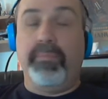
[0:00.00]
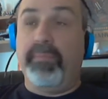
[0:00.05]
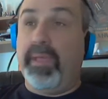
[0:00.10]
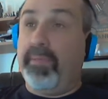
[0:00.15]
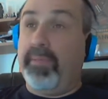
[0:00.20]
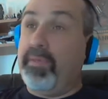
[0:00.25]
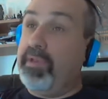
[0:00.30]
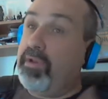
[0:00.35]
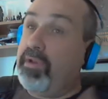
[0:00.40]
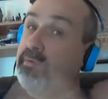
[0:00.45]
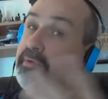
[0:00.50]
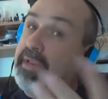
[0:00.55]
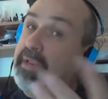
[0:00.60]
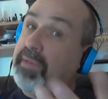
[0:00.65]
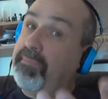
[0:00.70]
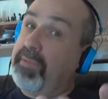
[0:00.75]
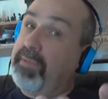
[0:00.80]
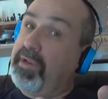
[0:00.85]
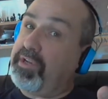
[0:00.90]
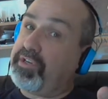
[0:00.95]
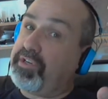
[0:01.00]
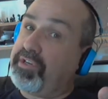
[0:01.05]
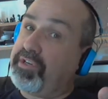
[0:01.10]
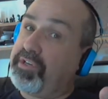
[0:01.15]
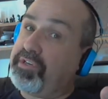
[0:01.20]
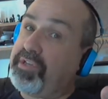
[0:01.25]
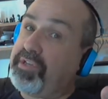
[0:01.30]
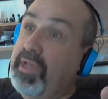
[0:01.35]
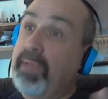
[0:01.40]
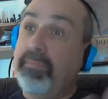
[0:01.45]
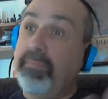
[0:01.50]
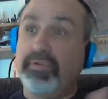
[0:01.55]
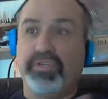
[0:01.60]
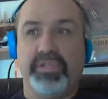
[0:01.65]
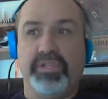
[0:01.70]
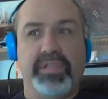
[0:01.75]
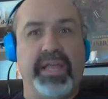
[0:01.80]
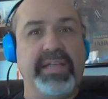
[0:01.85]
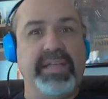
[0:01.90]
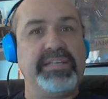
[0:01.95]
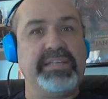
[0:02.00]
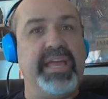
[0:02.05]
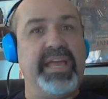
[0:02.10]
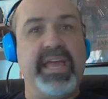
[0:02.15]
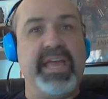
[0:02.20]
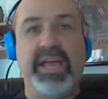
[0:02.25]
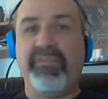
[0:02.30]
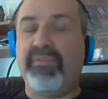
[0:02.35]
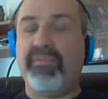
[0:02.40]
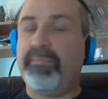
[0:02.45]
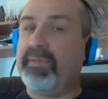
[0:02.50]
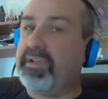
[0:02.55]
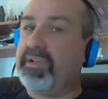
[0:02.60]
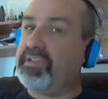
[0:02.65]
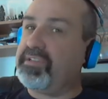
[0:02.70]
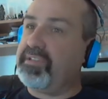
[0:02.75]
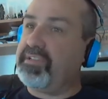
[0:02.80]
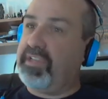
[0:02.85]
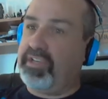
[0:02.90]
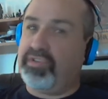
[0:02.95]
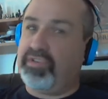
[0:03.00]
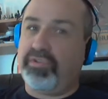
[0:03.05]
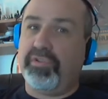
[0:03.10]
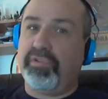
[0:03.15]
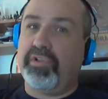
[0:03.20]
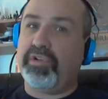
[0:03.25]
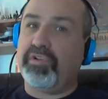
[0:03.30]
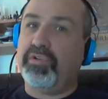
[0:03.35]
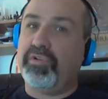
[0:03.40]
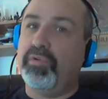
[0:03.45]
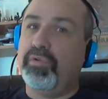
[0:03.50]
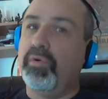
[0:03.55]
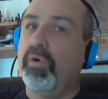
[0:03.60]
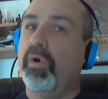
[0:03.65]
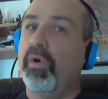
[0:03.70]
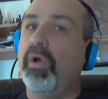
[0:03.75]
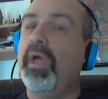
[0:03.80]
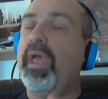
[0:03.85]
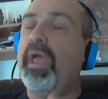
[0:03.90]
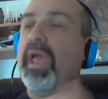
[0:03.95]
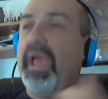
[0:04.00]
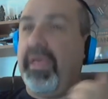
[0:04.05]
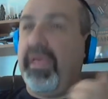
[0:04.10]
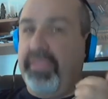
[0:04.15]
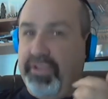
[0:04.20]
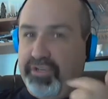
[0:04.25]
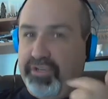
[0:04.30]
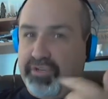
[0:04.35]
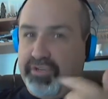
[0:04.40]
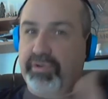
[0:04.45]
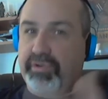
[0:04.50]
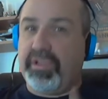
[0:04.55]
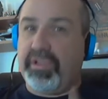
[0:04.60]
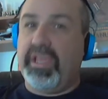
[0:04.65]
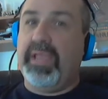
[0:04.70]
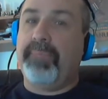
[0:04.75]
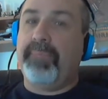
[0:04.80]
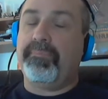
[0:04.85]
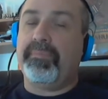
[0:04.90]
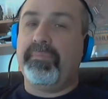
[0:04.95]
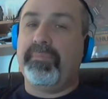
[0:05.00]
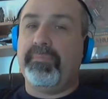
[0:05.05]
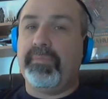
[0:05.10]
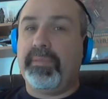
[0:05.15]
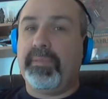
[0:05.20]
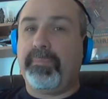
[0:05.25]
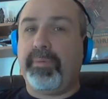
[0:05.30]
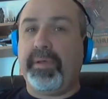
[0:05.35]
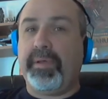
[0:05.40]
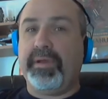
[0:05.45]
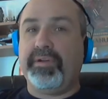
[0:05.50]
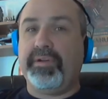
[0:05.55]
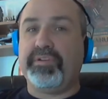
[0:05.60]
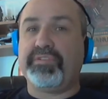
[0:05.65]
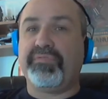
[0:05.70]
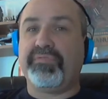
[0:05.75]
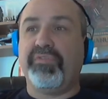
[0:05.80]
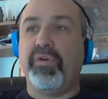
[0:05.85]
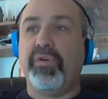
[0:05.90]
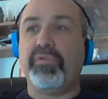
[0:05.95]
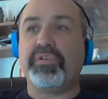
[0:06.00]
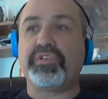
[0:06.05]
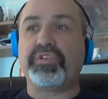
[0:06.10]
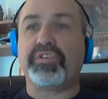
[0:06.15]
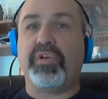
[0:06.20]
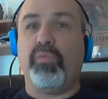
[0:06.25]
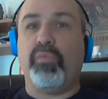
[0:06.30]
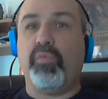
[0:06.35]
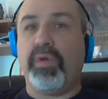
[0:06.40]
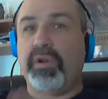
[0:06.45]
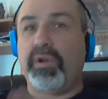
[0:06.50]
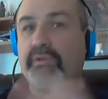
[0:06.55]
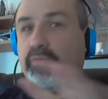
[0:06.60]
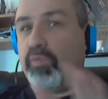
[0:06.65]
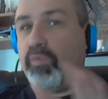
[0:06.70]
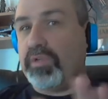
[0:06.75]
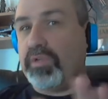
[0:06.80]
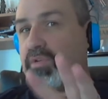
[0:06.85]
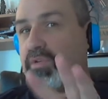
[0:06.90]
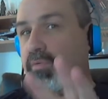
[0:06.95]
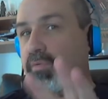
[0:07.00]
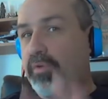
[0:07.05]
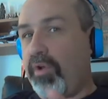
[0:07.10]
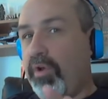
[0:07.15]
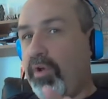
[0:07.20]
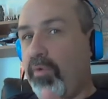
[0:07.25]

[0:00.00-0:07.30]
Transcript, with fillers: Maybe you don't need miniatures, but you like to have them because they sure look cool and they sure keep the players focused on what what's going on